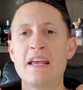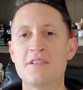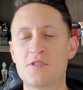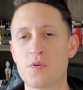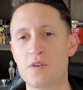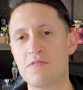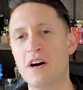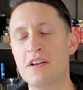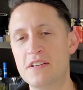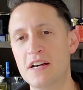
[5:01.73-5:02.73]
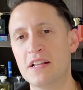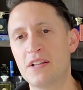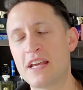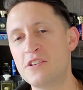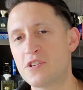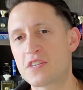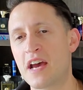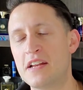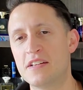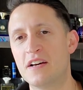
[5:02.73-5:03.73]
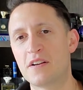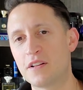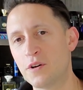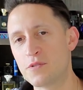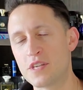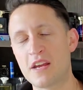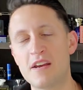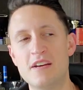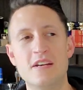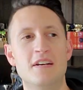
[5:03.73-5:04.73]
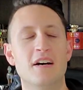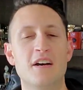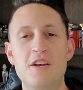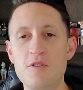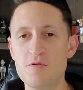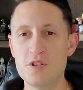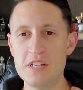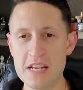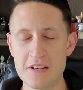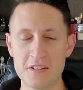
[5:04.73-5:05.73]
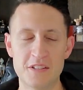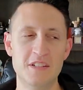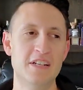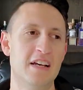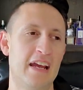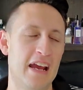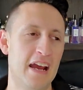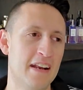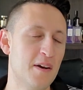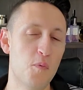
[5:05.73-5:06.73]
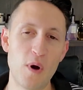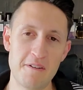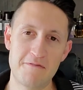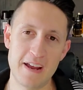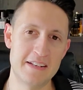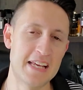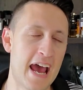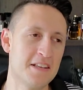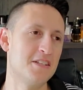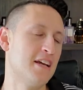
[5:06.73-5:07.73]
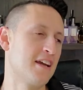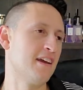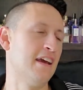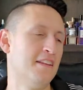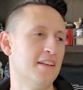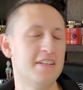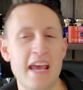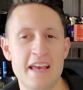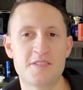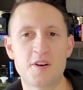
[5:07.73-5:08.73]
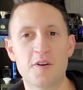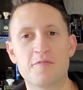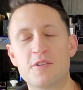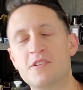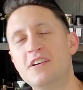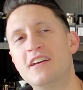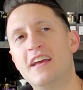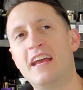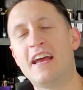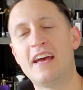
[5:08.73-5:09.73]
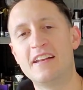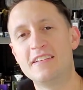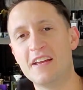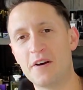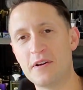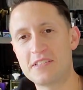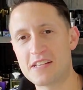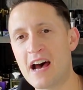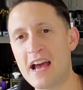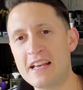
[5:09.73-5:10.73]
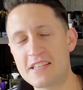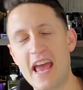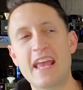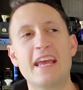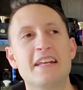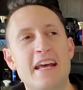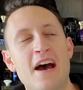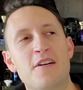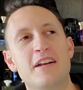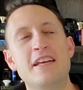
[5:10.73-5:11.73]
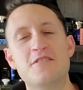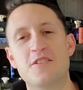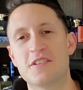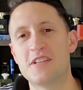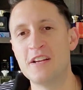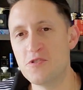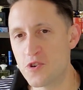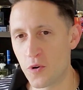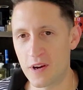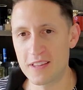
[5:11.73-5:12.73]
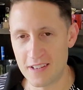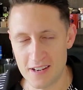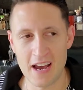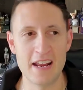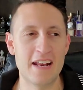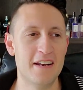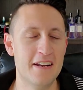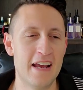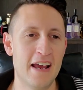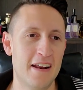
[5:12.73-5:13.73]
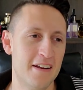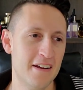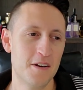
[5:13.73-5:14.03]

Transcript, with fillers: is sort of undone, like he just got done closing a huge deal and it went fantastic and the day is over and you know his tie is hanging down and he's just enjoying the night and and